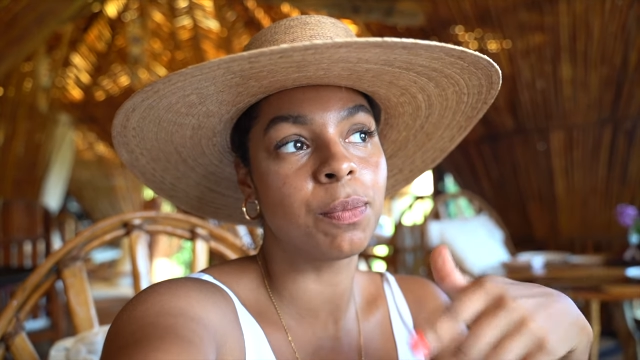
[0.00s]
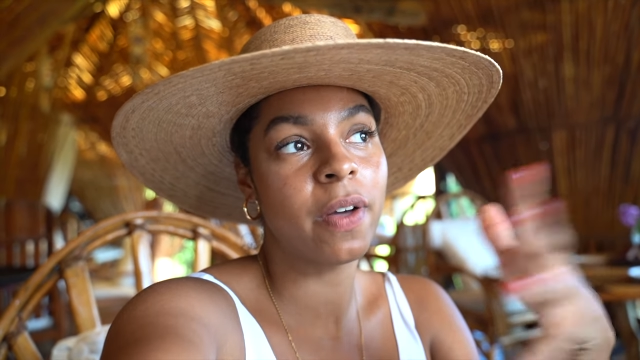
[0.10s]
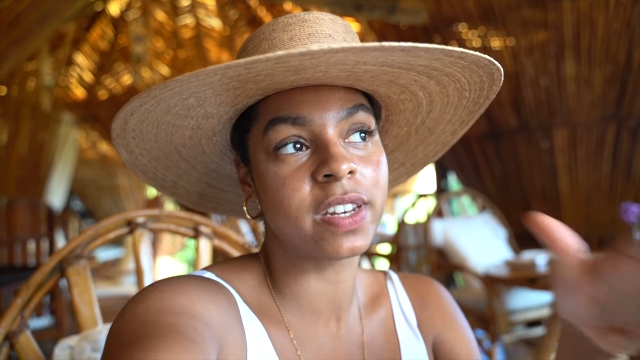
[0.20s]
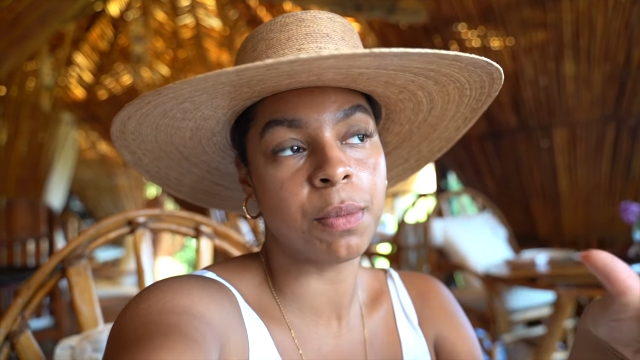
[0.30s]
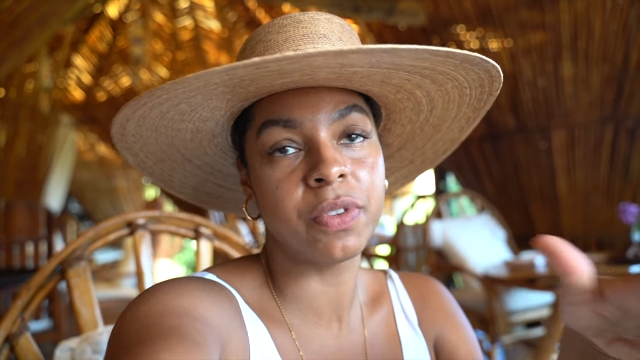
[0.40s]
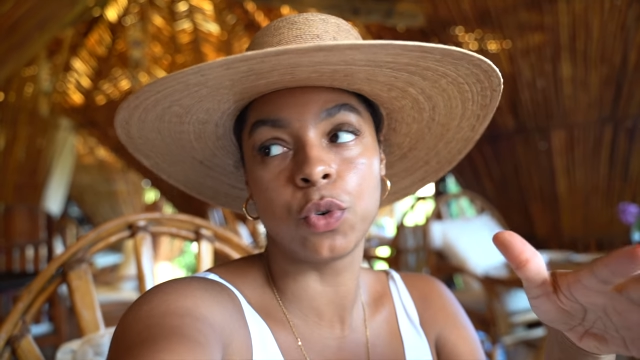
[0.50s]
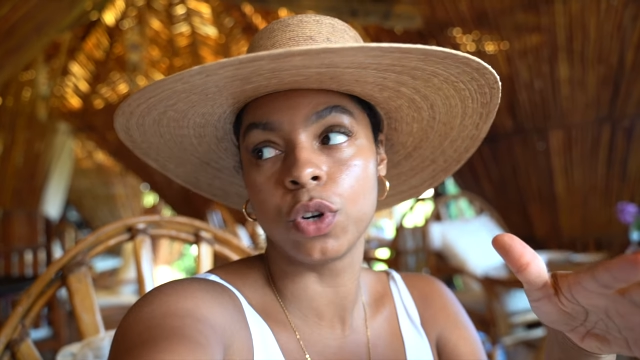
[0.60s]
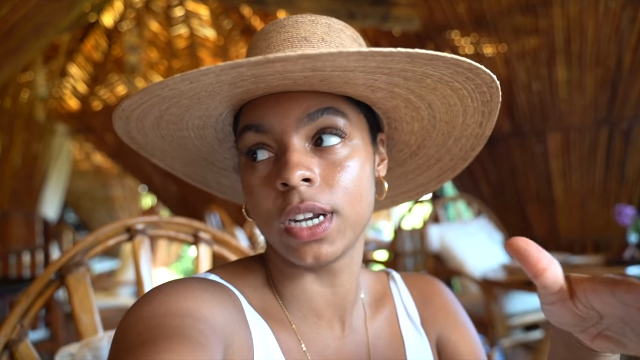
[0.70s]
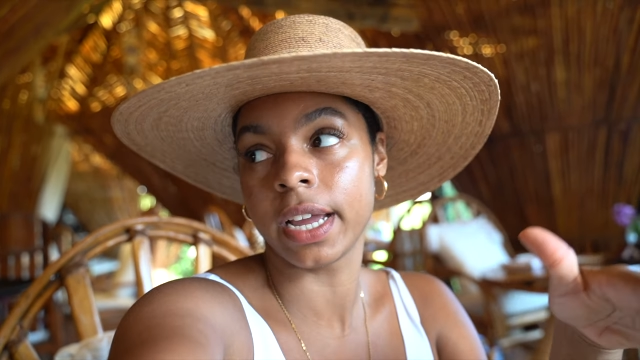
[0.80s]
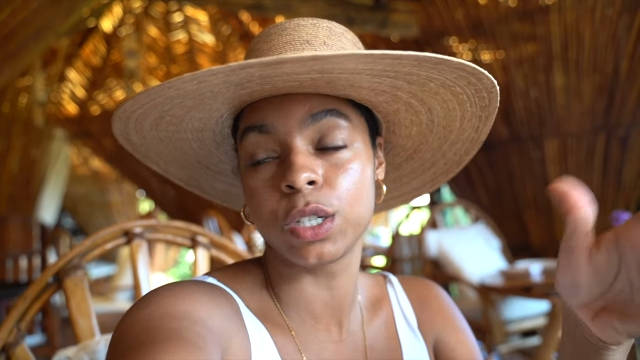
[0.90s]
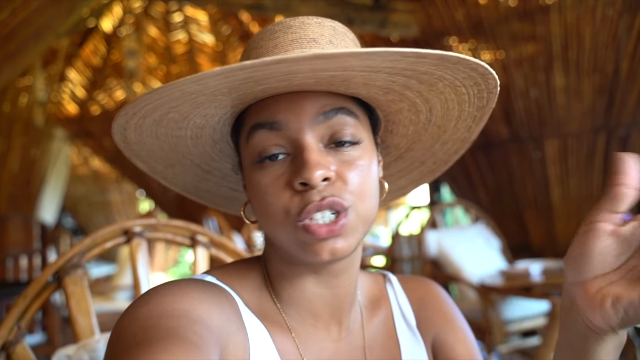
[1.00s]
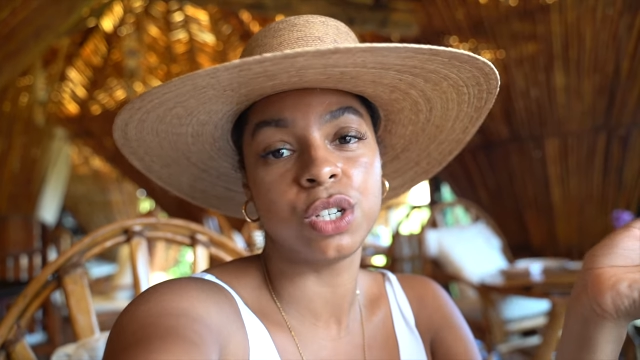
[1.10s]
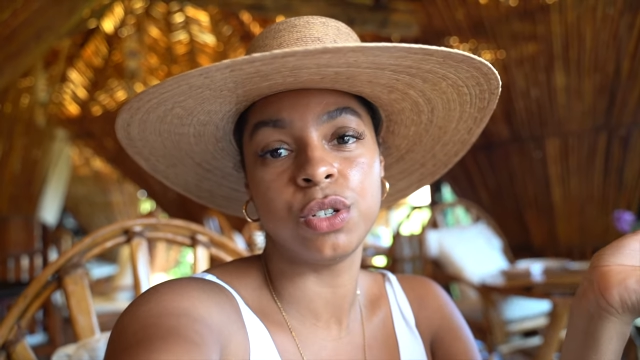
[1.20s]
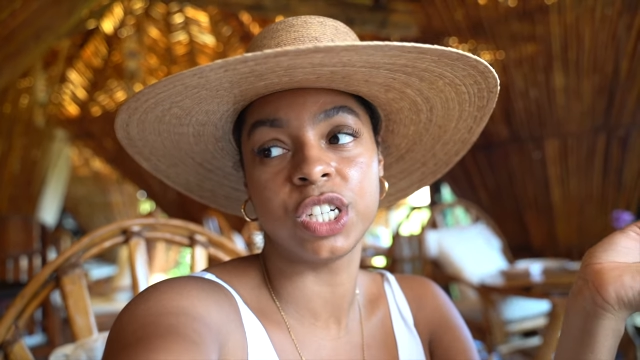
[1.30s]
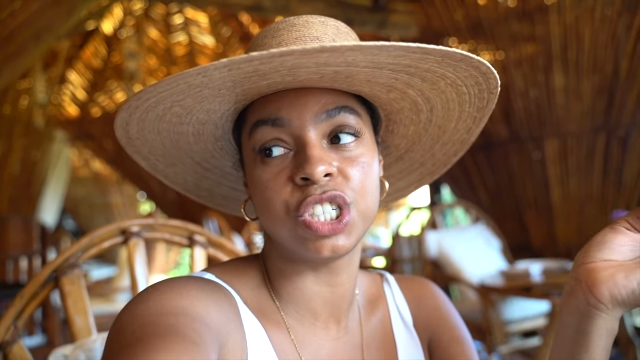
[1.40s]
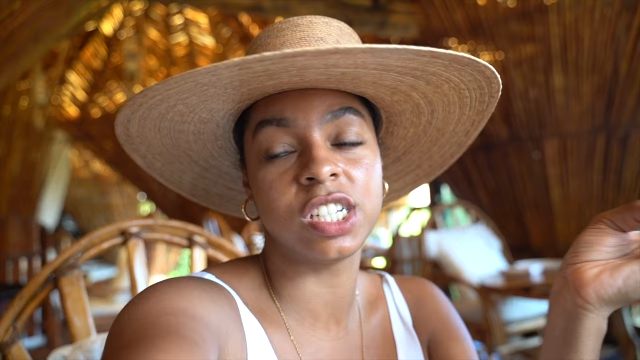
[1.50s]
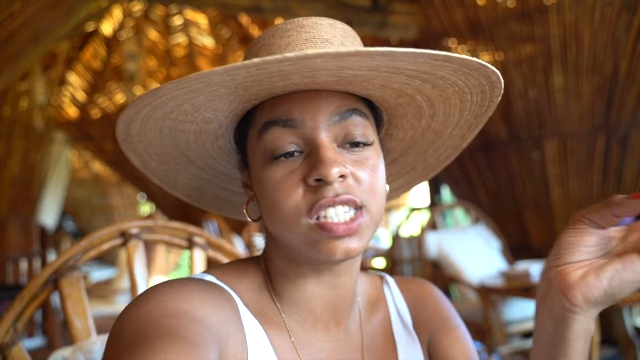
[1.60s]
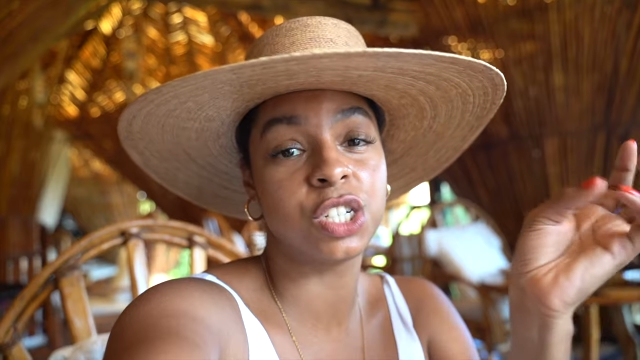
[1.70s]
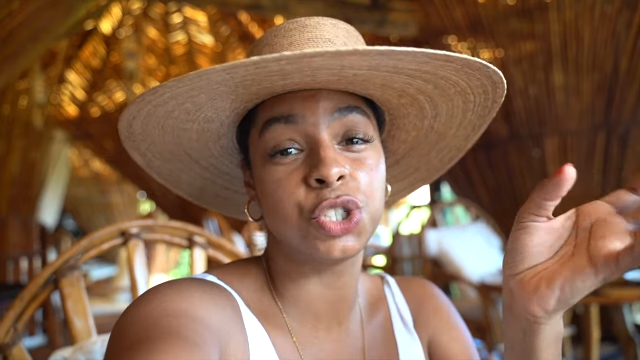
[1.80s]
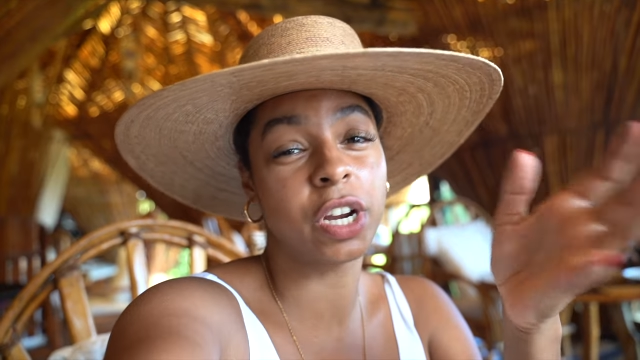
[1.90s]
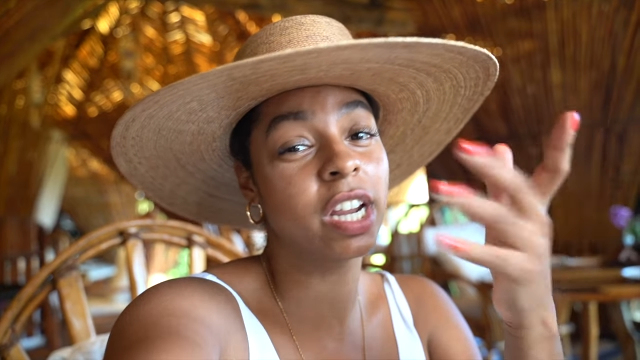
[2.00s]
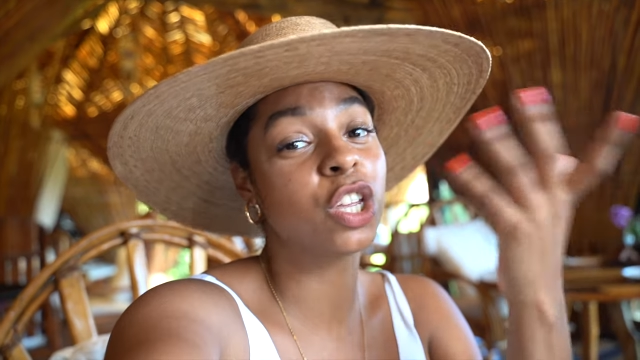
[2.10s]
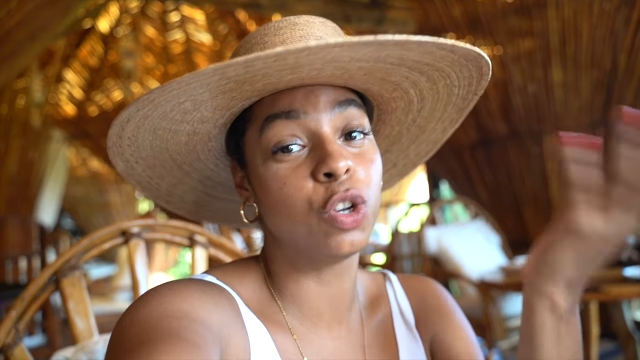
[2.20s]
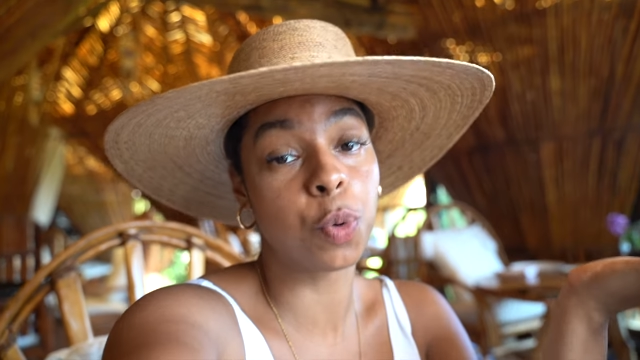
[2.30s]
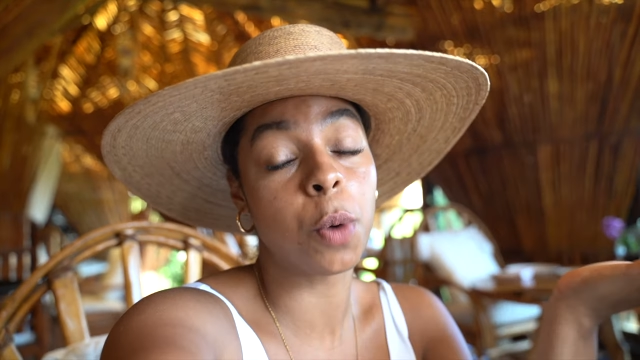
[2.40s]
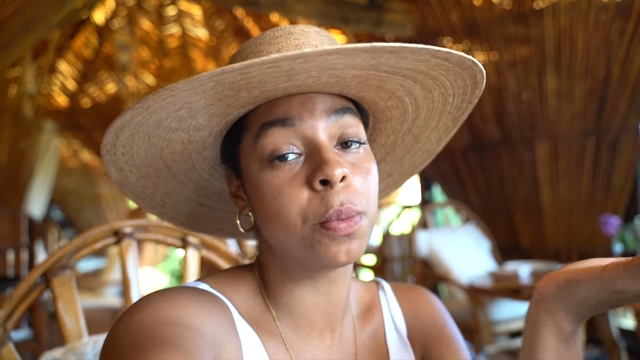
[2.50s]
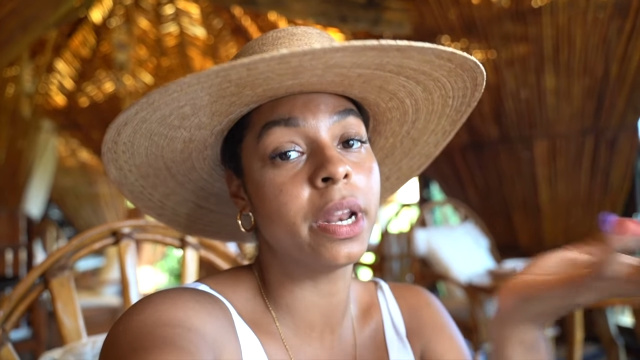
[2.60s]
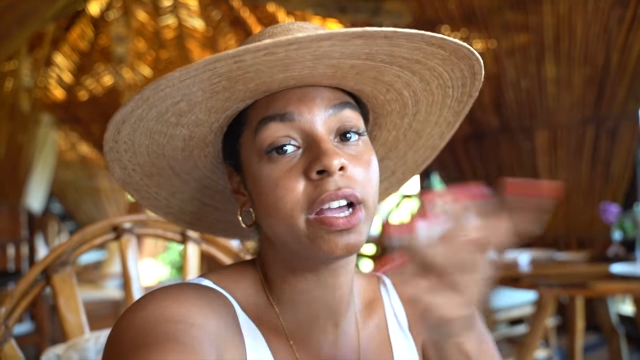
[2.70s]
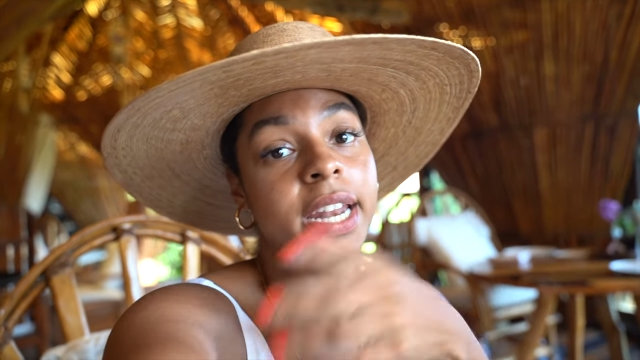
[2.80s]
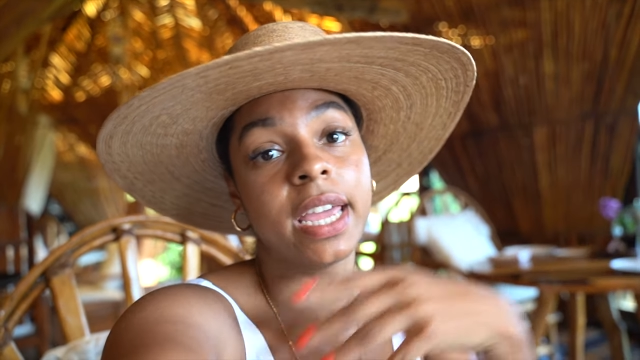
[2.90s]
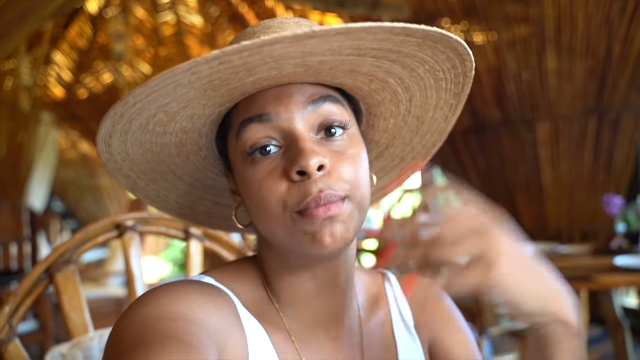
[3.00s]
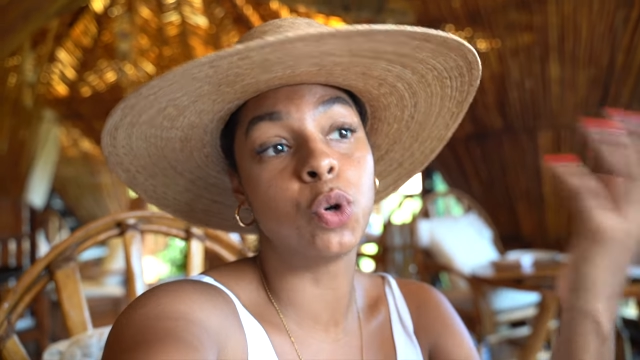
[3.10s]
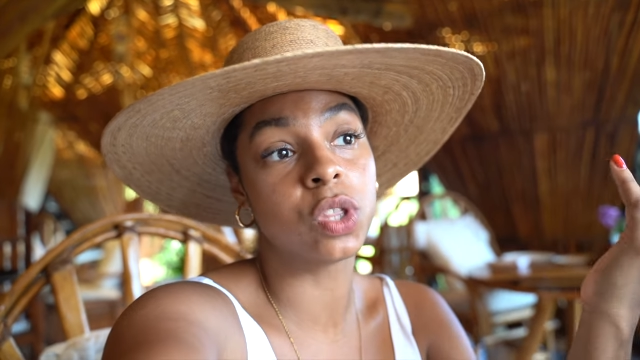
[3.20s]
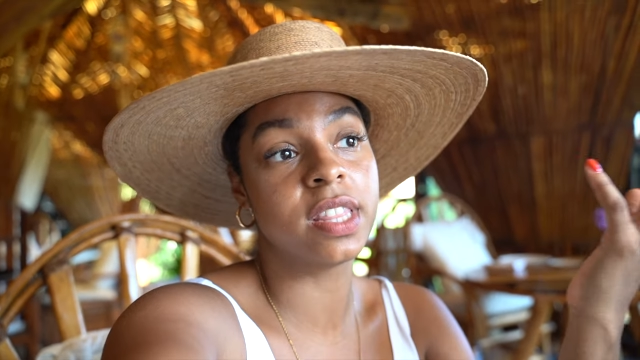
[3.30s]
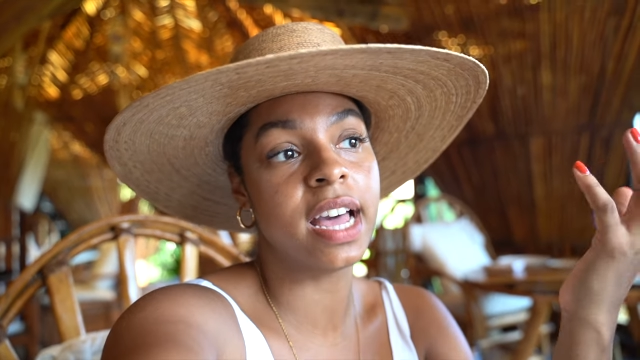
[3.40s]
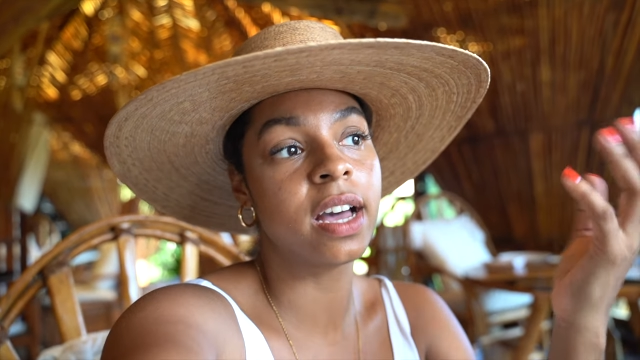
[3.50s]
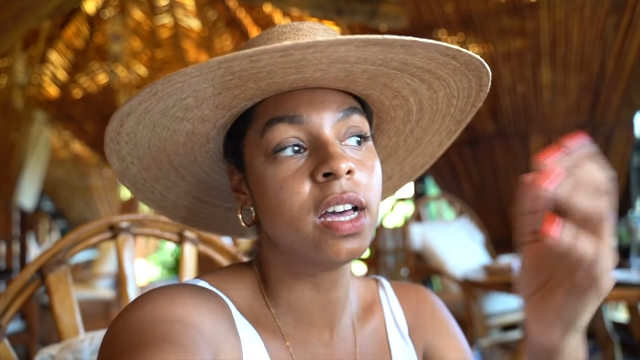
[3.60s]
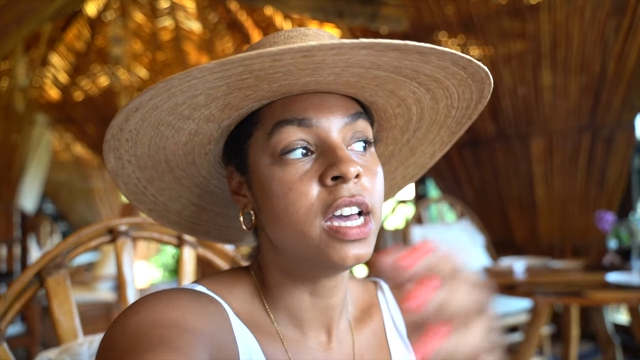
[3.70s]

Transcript: by the time you've ordered like two dishes and a drink, you probably are going to hit more than that.